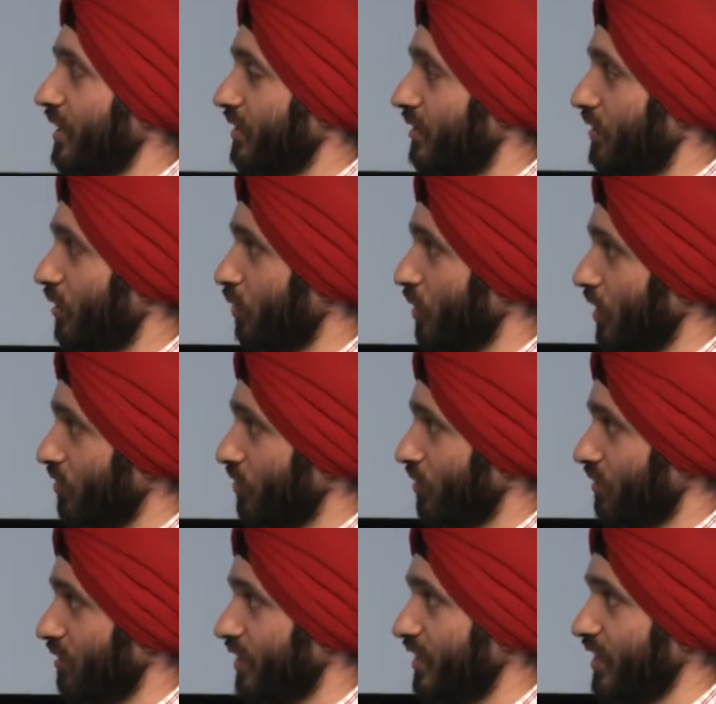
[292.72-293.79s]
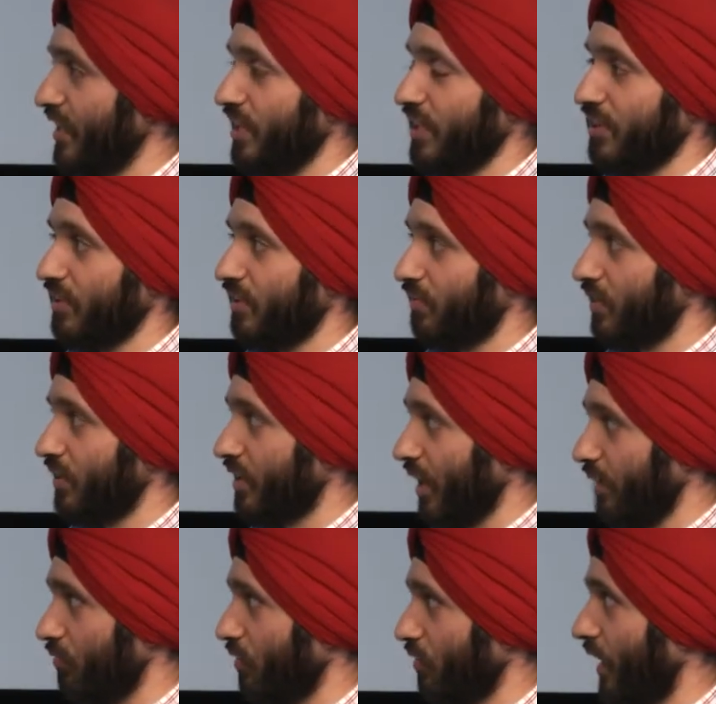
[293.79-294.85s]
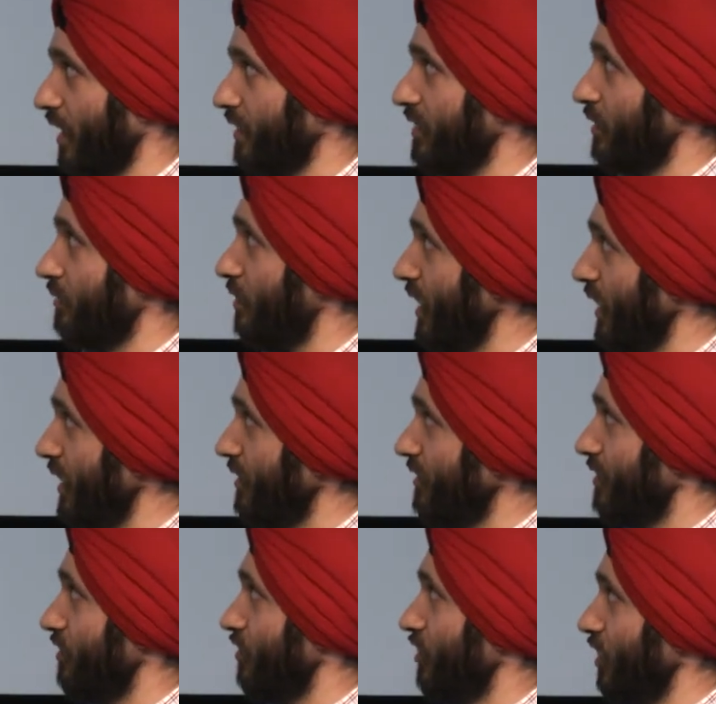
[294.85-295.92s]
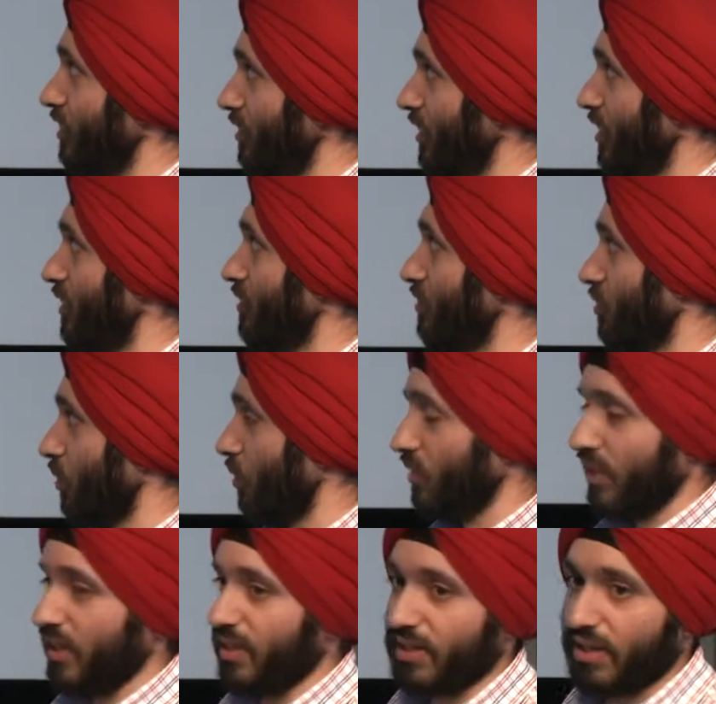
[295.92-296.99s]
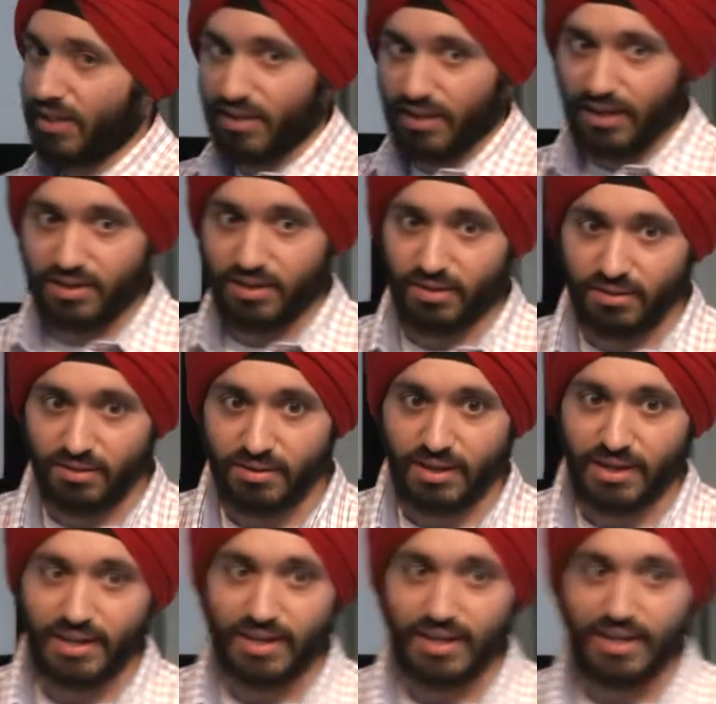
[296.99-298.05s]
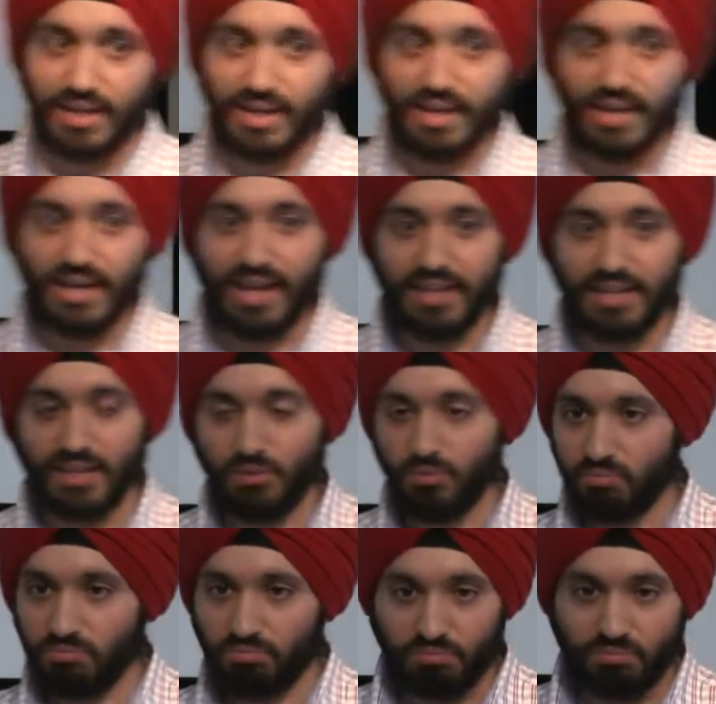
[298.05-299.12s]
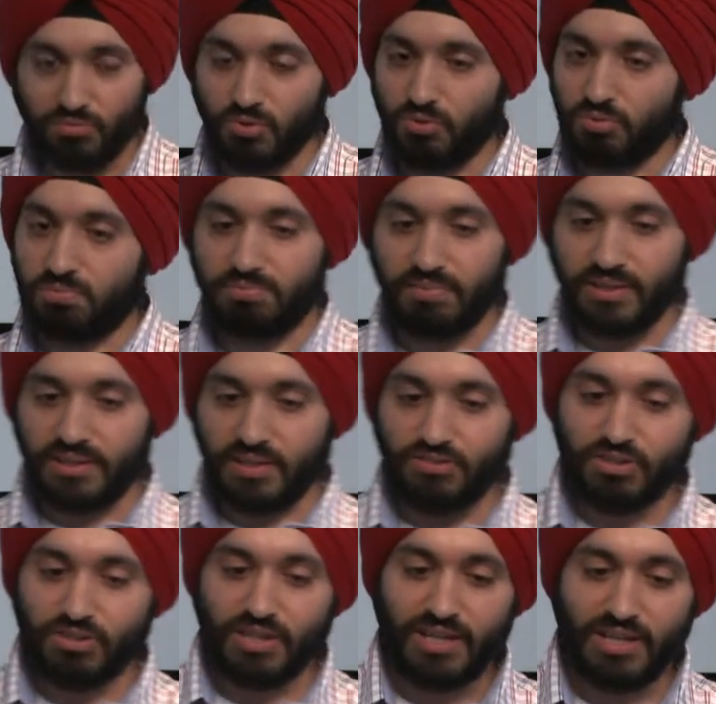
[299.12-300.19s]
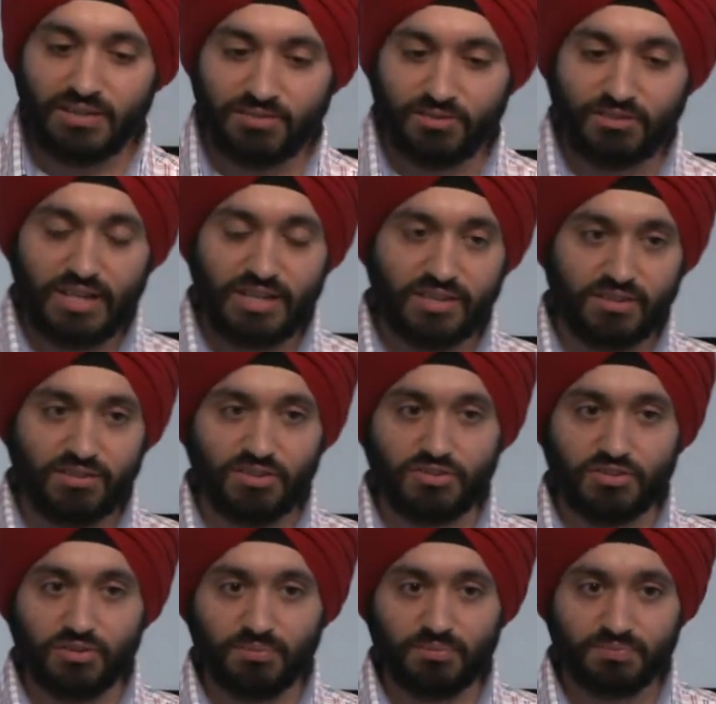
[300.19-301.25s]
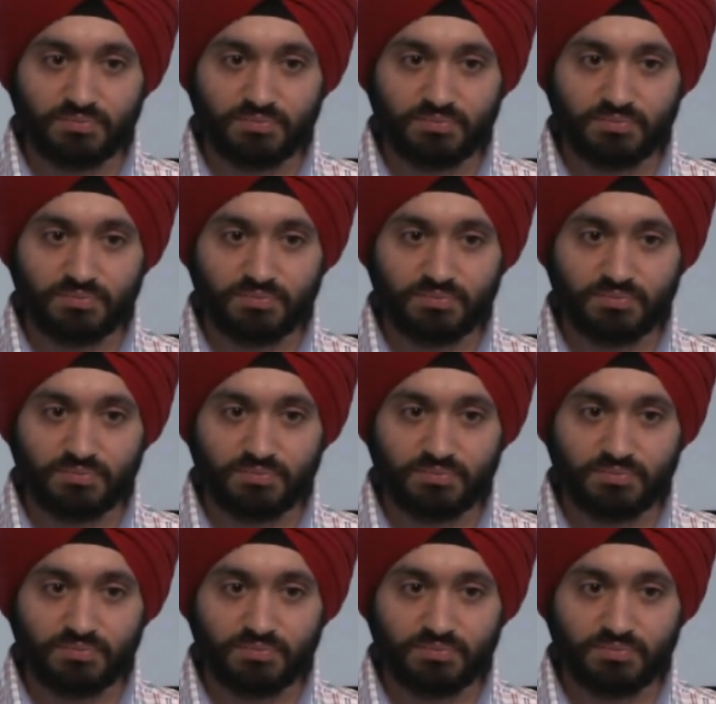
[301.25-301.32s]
the locations of the scene, different types of heights and weights, genders, clothing, and hair. And then you essentially train the system.